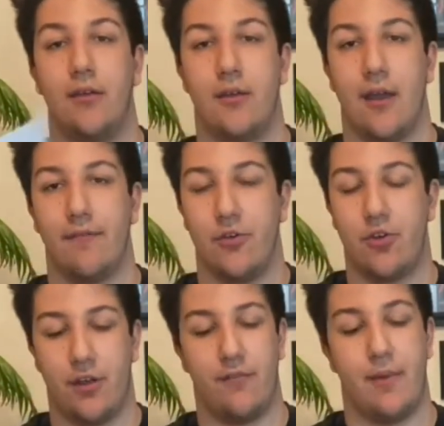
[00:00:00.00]
you have this
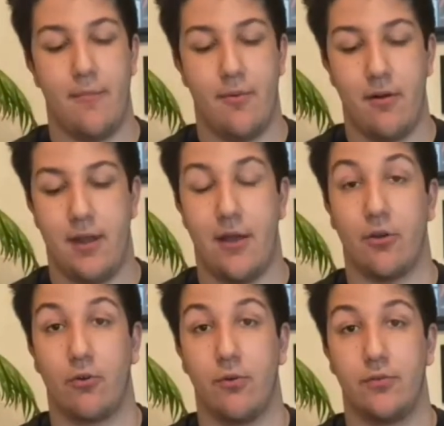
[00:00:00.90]
sheet of paper, now
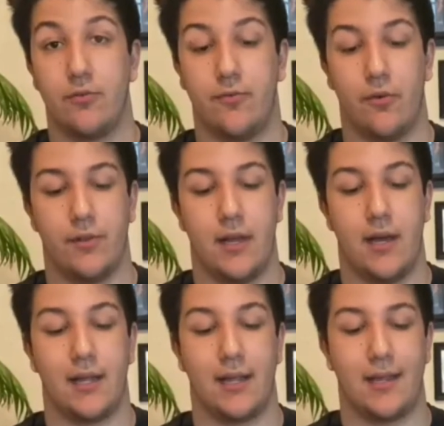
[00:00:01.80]
you're going to fold it
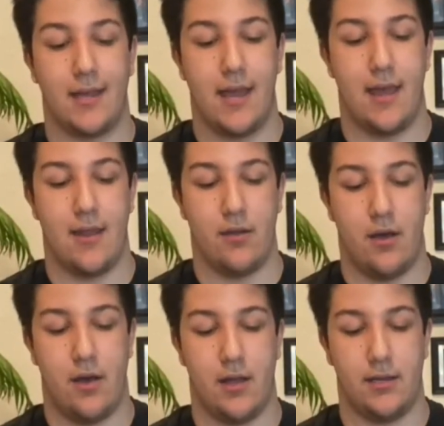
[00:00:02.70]
again.
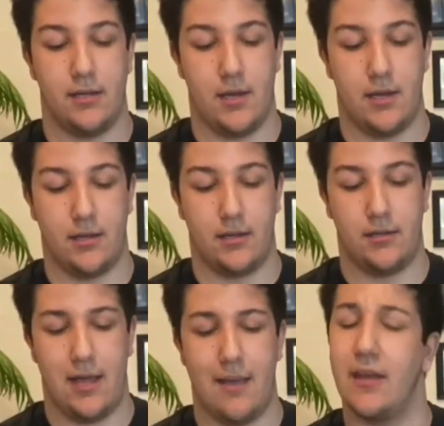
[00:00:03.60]
Hot dog,
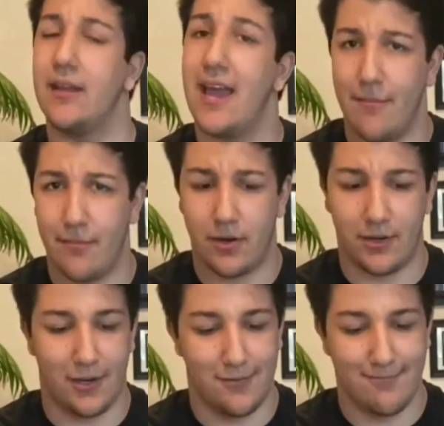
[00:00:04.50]
I mean
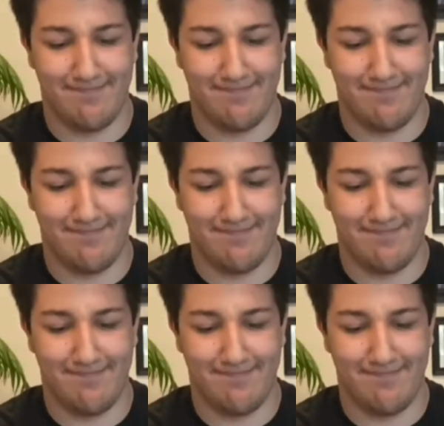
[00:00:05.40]
hamburger.